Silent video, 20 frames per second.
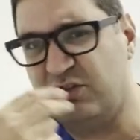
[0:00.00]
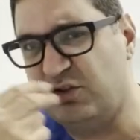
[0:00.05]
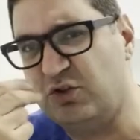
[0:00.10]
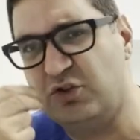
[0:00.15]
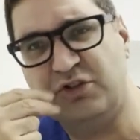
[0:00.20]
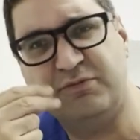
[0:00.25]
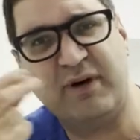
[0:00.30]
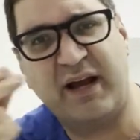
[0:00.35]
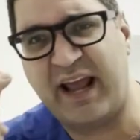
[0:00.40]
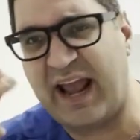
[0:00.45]

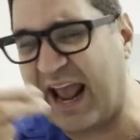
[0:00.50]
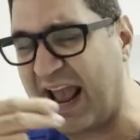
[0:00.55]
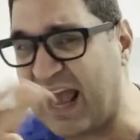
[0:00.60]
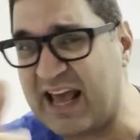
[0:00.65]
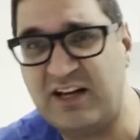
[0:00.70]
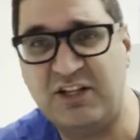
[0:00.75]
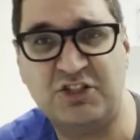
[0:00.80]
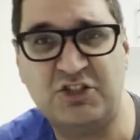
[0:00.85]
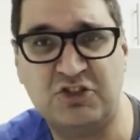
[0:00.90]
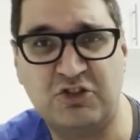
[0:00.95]
Use my
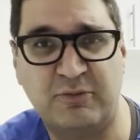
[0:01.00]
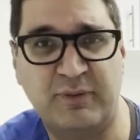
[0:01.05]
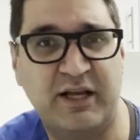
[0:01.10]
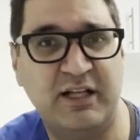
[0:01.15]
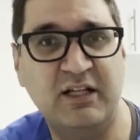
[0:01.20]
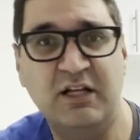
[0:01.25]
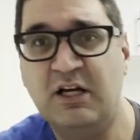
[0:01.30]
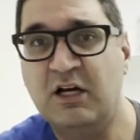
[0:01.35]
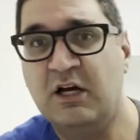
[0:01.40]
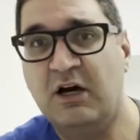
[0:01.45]
hand
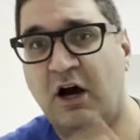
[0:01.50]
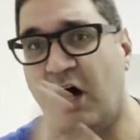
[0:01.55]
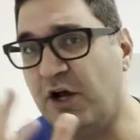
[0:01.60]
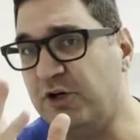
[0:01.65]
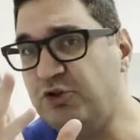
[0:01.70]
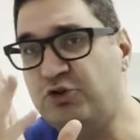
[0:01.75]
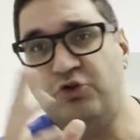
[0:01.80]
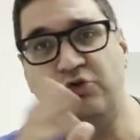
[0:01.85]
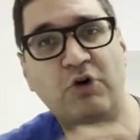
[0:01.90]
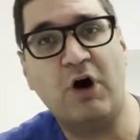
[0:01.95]
instrument. I
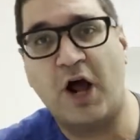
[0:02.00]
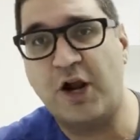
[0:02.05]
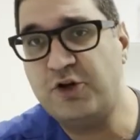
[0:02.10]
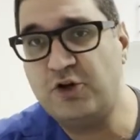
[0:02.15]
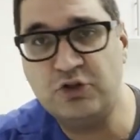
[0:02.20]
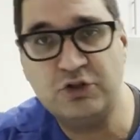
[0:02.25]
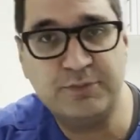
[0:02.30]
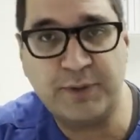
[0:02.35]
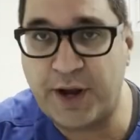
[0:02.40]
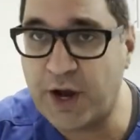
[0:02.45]
do not
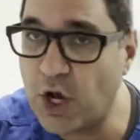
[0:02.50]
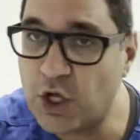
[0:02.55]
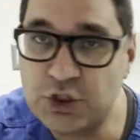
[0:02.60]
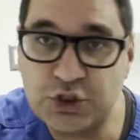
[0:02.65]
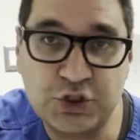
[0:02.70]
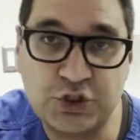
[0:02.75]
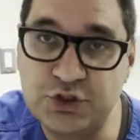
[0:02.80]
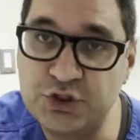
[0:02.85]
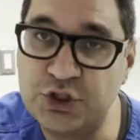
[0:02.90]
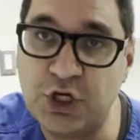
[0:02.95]
use my
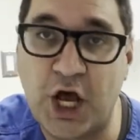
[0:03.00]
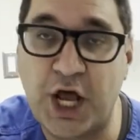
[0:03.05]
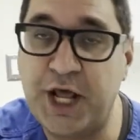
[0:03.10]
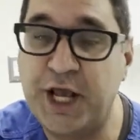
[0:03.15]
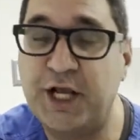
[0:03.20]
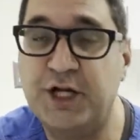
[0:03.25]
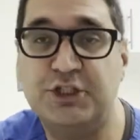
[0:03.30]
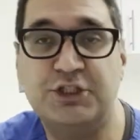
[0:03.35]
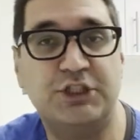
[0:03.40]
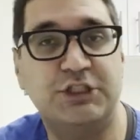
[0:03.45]

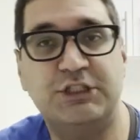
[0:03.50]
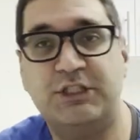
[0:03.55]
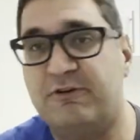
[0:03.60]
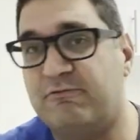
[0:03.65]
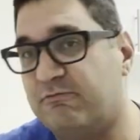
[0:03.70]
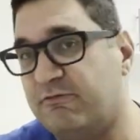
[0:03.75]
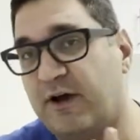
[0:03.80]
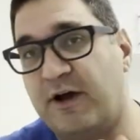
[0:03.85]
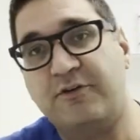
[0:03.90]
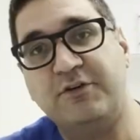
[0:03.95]
ultrasonic, just a
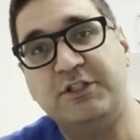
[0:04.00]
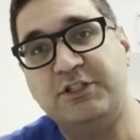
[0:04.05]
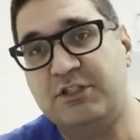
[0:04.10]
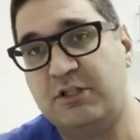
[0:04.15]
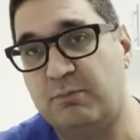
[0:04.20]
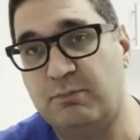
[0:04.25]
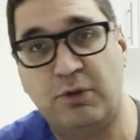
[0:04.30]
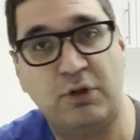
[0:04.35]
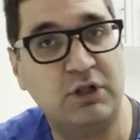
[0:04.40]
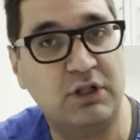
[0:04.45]
very
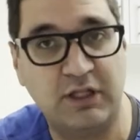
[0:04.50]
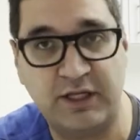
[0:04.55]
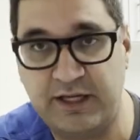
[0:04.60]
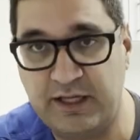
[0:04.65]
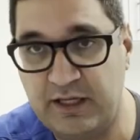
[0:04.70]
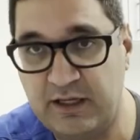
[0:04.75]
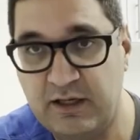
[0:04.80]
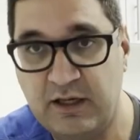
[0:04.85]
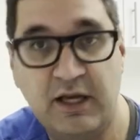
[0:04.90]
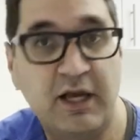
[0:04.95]
simple
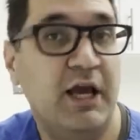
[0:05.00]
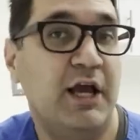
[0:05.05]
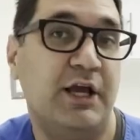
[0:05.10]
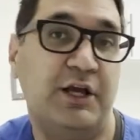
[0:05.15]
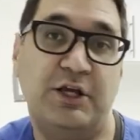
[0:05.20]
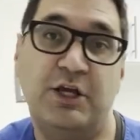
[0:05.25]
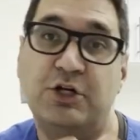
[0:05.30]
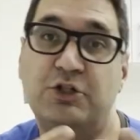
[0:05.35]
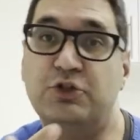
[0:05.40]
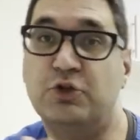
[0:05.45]
cleaning
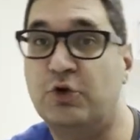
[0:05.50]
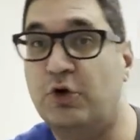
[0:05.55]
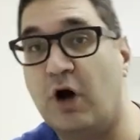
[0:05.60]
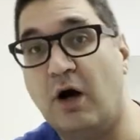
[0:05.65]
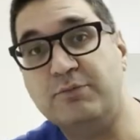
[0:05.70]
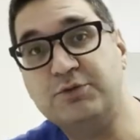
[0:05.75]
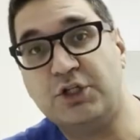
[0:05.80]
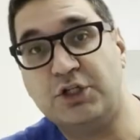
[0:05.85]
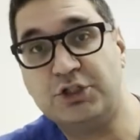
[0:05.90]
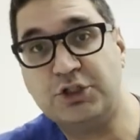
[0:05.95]
get your
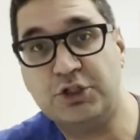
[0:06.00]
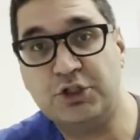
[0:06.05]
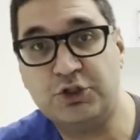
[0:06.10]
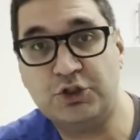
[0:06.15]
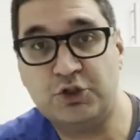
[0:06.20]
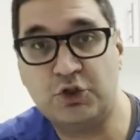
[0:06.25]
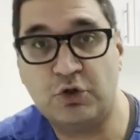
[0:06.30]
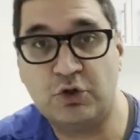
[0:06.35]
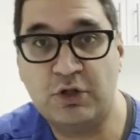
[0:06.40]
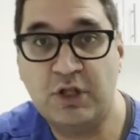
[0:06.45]
gums under
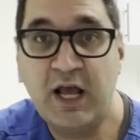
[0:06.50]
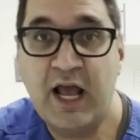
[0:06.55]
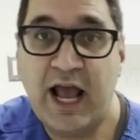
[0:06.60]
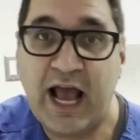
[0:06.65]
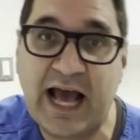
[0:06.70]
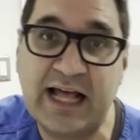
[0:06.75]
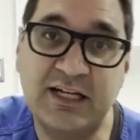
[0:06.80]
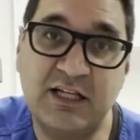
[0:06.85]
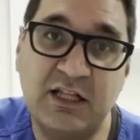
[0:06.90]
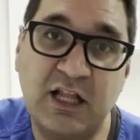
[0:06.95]
control.
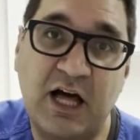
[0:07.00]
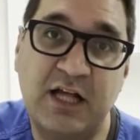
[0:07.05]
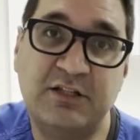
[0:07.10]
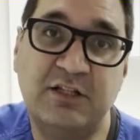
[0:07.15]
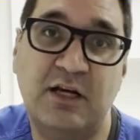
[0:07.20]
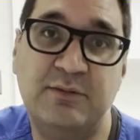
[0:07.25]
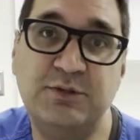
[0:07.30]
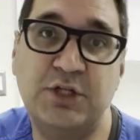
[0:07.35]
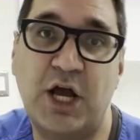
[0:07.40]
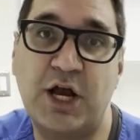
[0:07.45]
And a lot of
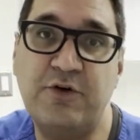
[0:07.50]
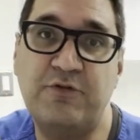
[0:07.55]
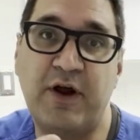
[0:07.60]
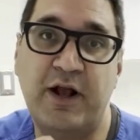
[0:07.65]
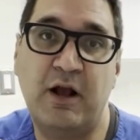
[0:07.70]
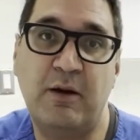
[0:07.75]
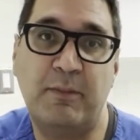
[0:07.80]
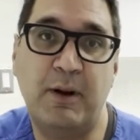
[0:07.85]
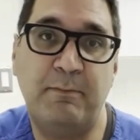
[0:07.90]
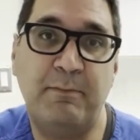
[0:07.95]
times I
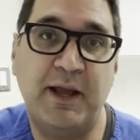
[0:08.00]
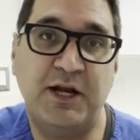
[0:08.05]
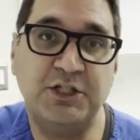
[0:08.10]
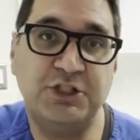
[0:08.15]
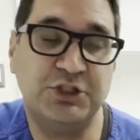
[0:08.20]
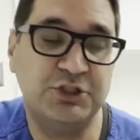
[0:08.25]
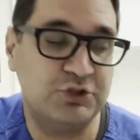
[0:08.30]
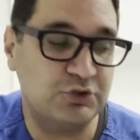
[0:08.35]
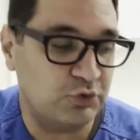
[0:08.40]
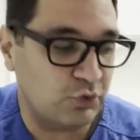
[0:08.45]
recommend
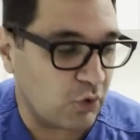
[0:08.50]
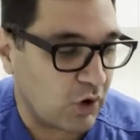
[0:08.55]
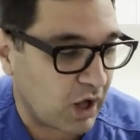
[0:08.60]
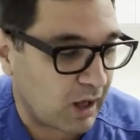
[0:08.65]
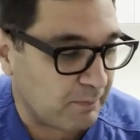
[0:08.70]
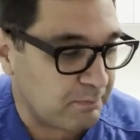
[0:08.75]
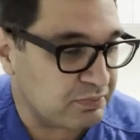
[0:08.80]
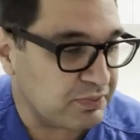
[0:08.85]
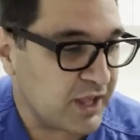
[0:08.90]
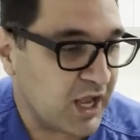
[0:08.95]
patients to
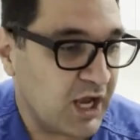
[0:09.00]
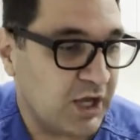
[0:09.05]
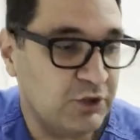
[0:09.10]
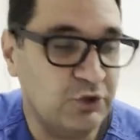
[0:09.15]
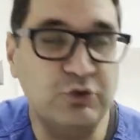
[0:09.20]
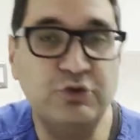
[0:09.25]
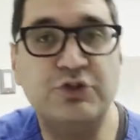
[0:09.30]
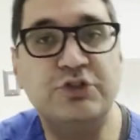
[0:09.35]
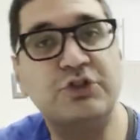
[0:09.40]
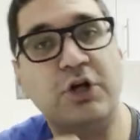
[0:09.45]
um,
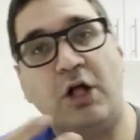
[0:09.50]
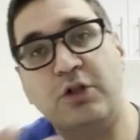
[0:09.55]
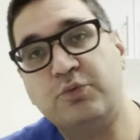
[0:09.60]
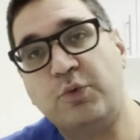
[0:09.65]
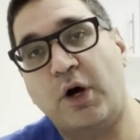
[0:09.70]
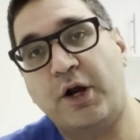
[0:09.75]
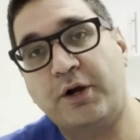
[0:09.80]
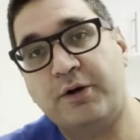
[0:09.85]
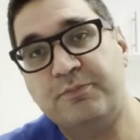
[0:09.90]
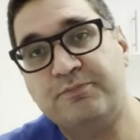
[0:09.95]
use salt
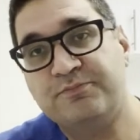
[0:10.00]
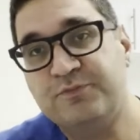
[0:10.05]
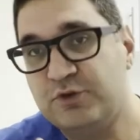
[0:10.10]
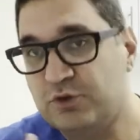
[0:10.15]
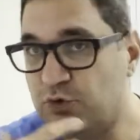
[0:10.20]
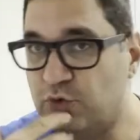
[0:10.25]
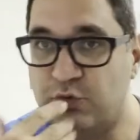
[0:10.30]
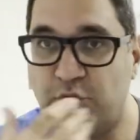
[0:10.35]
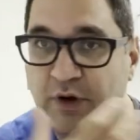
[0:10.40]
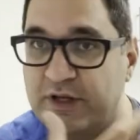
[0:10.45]
water
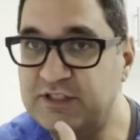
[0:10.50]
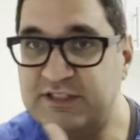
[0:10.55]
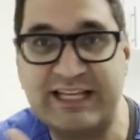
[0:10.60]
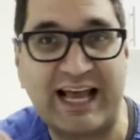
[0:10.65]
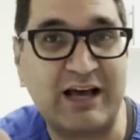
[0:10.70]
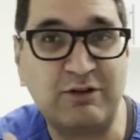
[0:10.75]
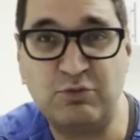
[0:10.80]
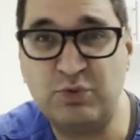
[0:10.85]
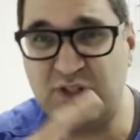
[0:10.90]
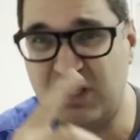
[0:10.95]
to rinse
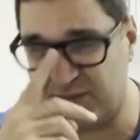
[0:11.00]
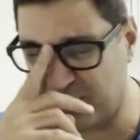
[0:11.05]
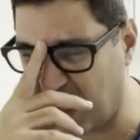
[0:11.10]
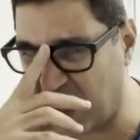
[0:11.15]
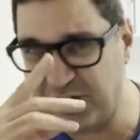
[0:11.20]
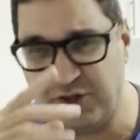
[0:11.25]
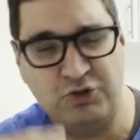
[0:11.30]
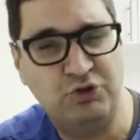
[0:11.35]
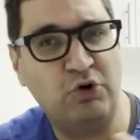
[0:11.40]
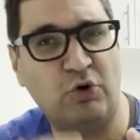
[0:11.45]
after them.
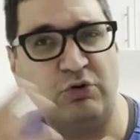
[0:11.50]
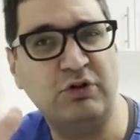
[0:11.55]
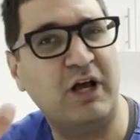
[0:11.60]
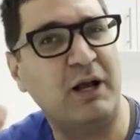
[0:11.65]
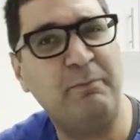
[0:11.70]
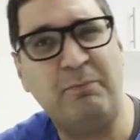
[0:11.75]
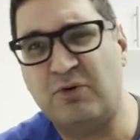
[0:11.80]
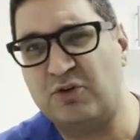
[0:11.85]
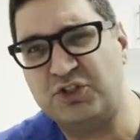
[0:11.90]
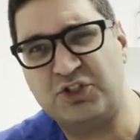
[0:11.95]
I don't
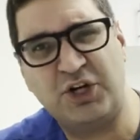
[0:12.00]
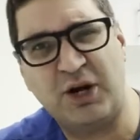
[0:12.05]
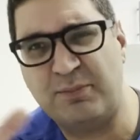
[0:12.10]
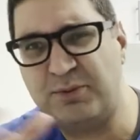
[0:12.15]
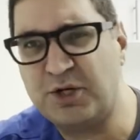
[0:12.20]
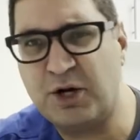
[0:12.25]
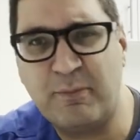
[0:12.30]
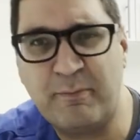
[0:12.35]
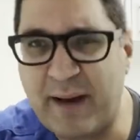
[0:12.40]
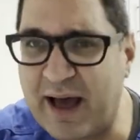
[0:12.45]
like
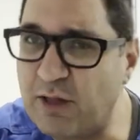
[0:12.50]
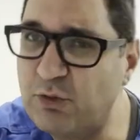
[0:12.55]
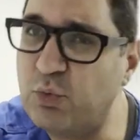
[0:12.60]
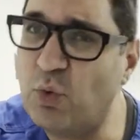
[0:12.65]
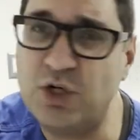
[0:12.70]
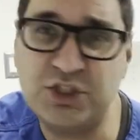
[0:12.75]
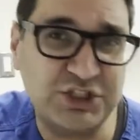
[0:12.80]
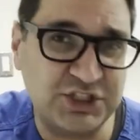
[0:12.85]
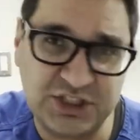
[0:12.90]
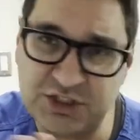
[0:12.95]
prescription
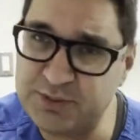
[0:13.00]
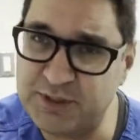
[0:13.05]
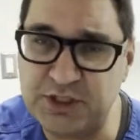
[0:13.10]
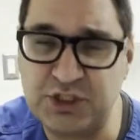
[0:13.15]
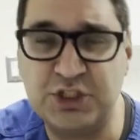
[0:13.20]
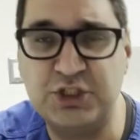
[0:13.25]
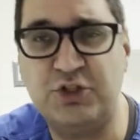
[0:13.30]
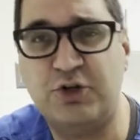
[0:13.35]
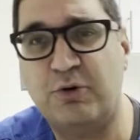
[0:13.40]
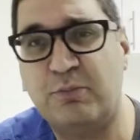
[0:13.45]
mouthwash,
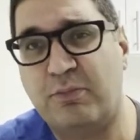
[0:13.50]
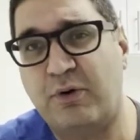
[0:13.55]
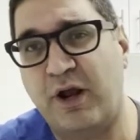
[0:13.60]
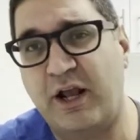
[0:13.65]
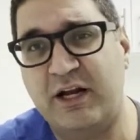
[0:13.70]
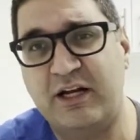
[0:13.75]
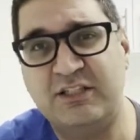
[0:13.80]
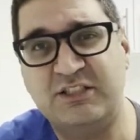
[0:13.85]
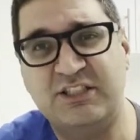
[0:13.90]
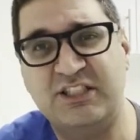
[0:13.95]
especially during
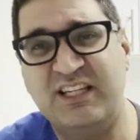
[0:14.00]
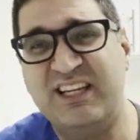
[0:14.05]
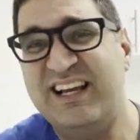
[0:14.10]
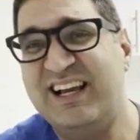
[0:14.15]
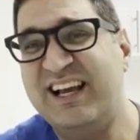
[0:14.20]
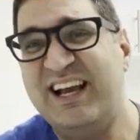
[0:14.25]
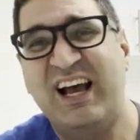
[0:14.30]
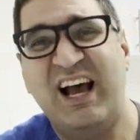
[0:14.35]
pregnancy.